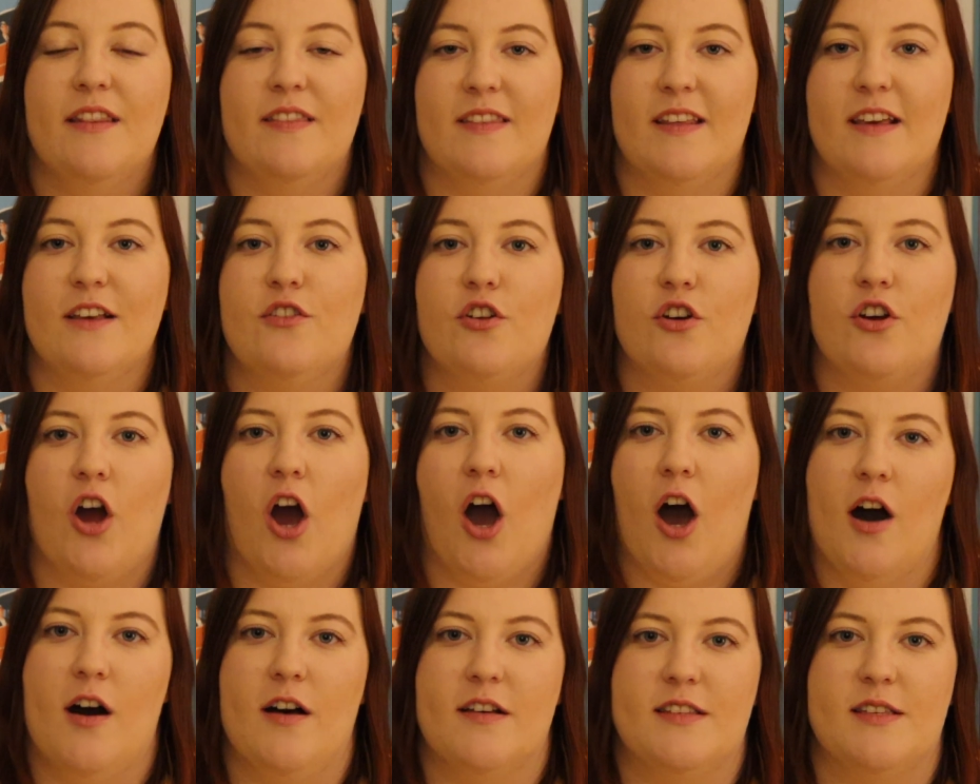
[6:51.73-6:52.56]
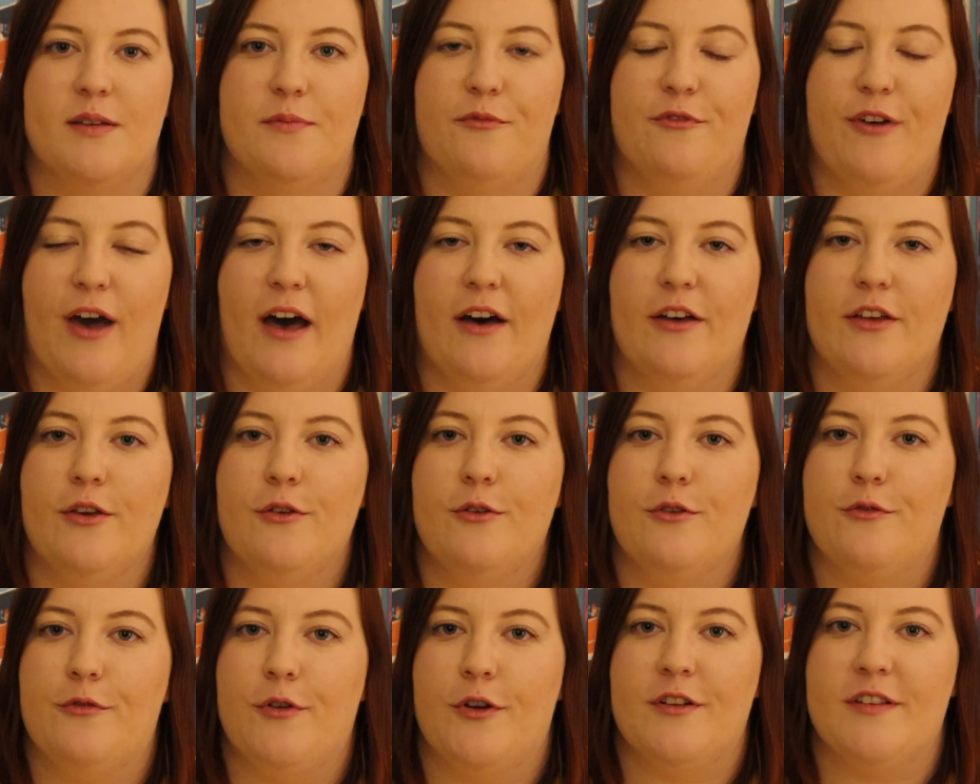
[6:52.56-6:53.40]
These are awesome
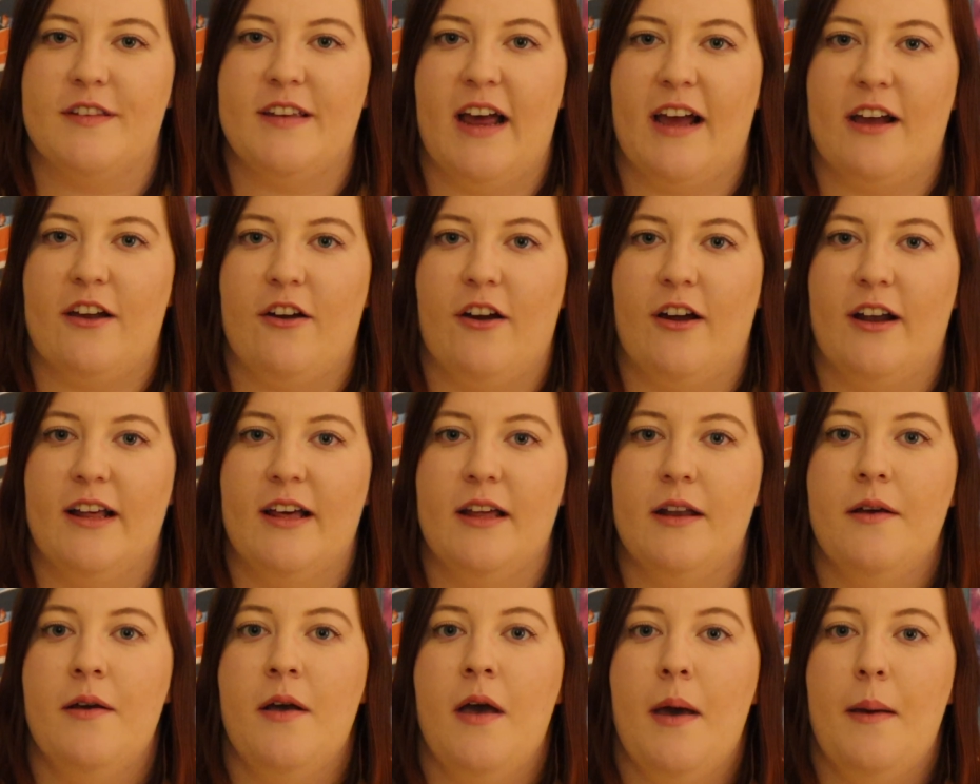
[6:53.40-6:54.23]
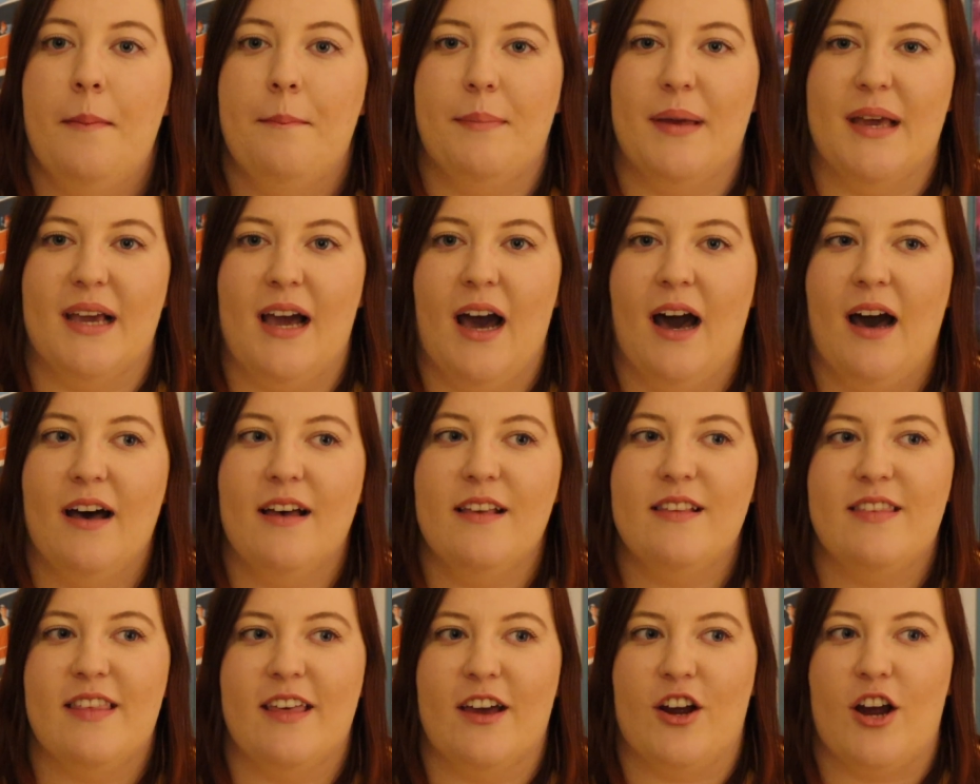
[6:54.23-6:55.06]
values for a snack credit
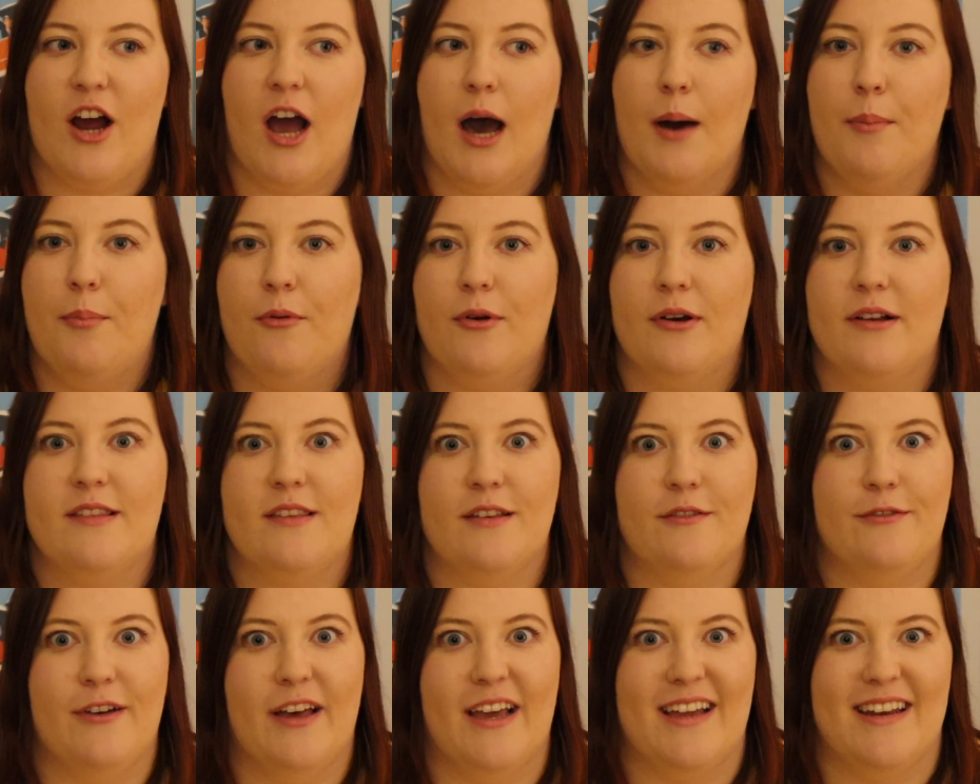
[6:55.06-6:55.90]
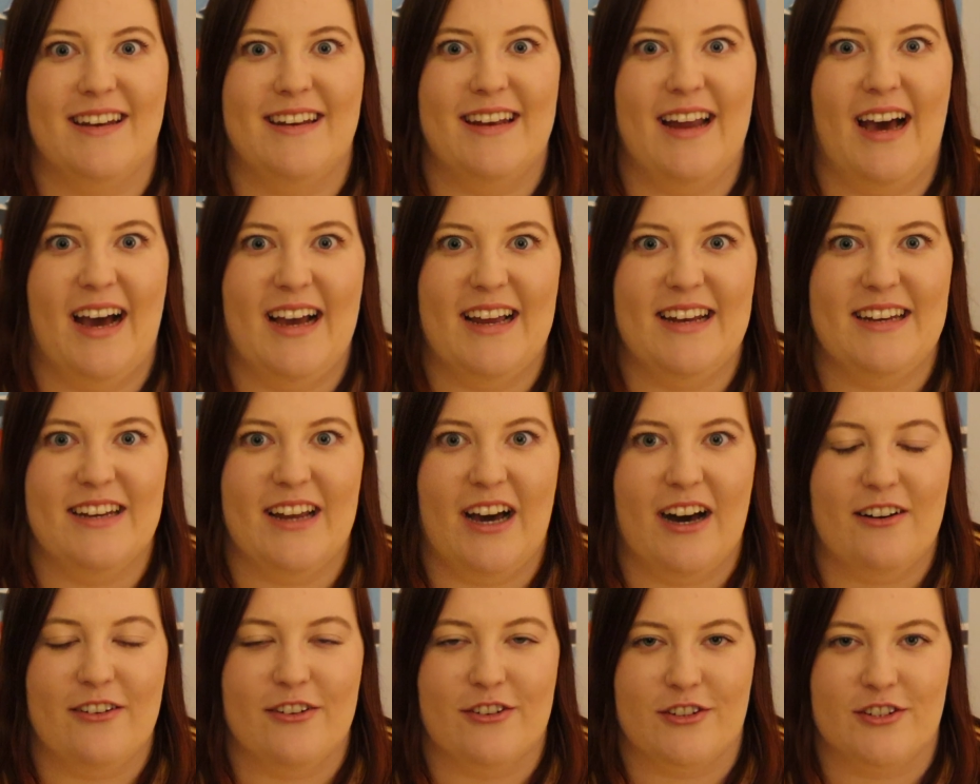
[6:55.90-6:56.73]
because they're upwards of like
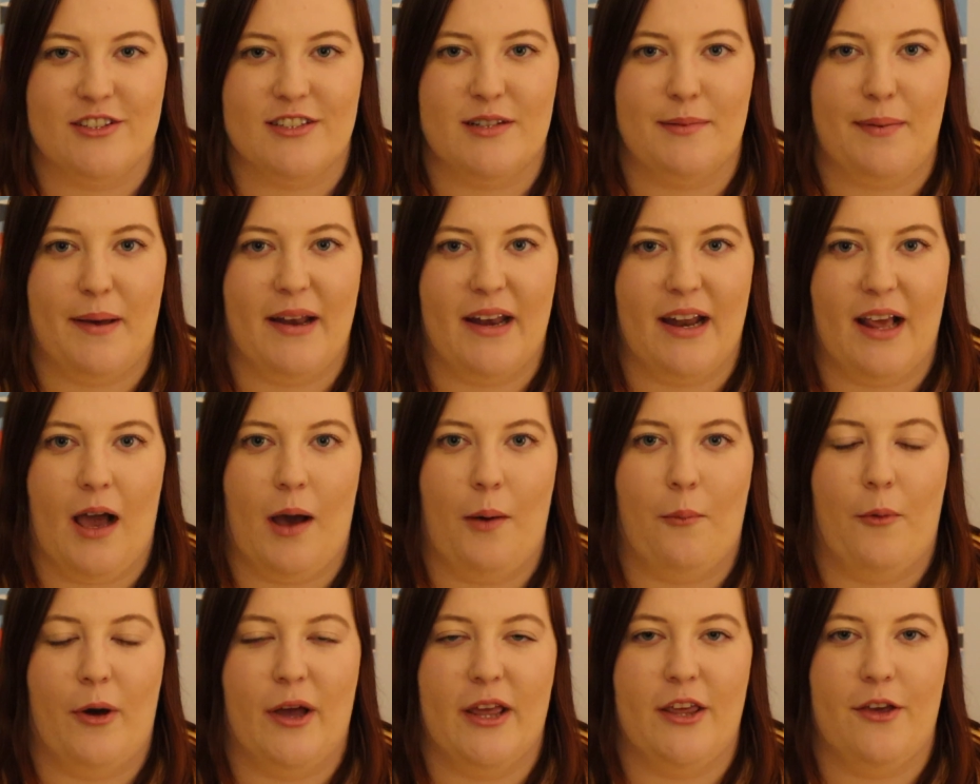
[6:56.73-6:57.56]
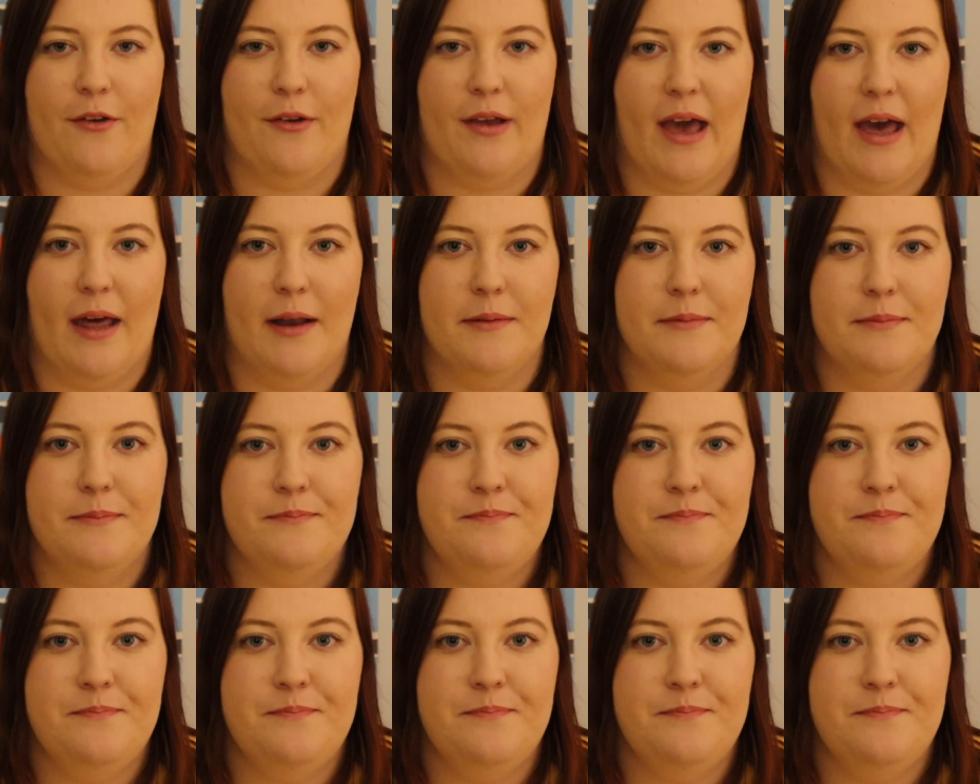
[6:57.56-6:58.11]
$9 depending on what you get.